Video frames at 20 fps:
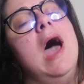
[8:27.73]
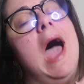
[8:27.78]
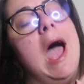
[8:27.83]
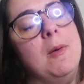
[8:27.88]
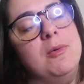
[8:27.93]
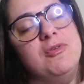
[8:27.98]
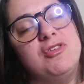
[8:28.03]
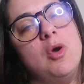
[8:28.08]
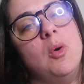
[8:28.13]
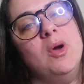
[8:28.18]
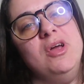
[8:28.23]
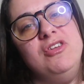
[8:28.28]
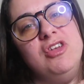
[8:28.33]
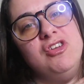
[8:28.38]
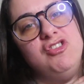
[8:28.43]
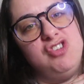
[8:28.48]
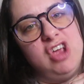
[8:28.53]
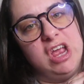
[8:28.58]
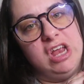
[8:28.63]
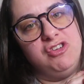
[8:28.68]
I was going
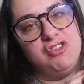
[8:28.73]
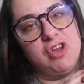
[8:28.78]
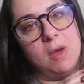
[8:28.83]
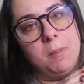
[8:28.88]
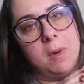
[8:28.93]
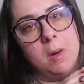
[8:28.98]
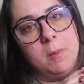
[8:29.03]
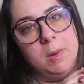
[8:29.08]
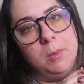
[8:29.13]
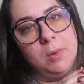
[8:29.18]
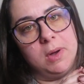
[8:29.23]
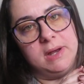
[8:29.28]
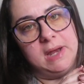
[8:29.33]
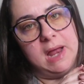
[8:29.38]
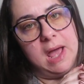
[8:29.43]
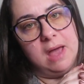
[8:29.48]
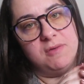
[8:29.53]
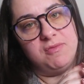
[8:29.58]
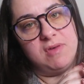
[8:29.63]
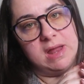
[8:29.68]
to change up what we were going to
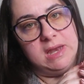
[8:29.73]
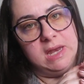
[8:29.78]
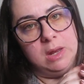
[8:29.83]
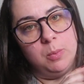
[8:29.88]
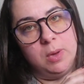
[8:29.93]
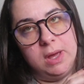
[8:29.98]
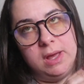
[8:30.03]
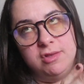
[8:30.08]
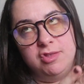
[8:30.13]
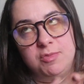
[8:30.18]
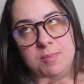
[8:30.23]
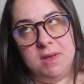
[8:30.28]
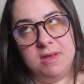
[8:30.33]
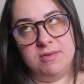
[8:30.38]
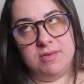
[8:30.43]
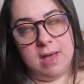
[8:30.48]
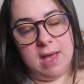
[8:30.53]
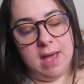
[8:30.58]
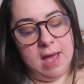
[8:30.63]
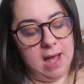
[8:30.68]
have anyways
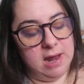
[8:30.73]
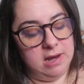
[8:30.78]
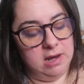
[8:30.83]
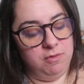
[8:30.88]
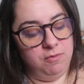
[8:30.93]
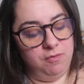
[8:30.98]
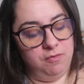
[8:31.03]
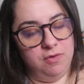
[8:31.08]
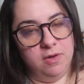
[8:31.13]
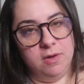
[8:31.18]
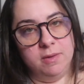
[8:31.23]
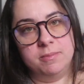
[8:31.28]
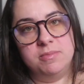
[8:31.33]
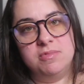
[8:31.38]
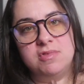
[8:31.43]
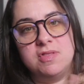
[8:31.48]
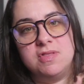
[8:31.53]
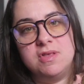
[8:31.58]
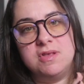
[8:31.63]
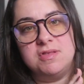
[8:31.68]
because I hadn't
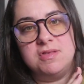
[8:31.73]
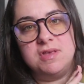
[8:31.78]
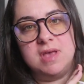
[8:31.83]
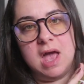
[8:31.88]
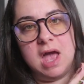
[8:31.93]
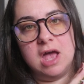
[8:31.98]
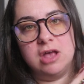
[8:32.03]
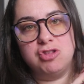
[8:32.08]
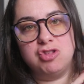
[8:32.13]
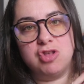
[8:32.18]
filmed this yet.